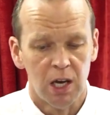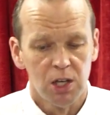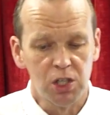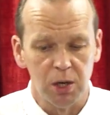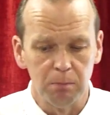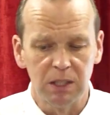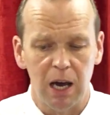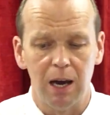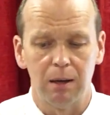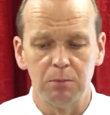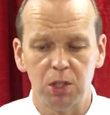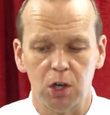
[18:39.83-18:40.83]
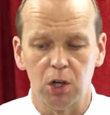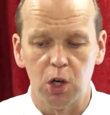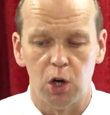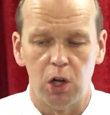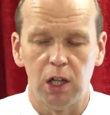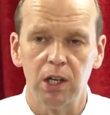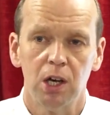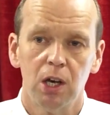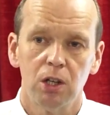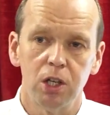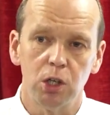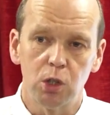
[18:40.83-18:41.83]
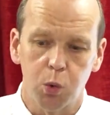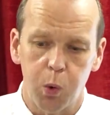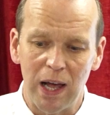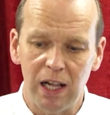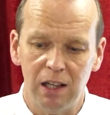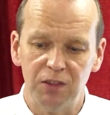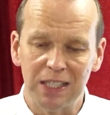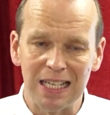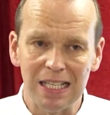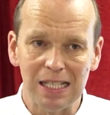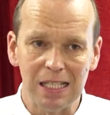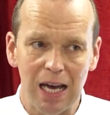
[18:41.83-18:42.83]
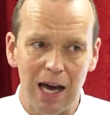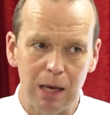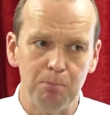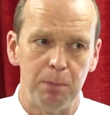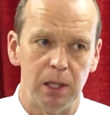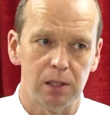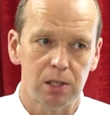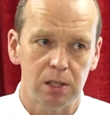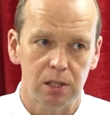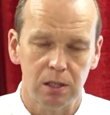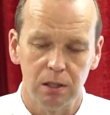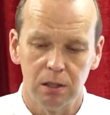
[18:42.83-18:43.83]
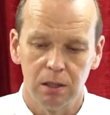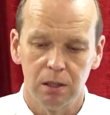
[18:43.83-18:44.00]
Sometimes they're called the 12 disciples.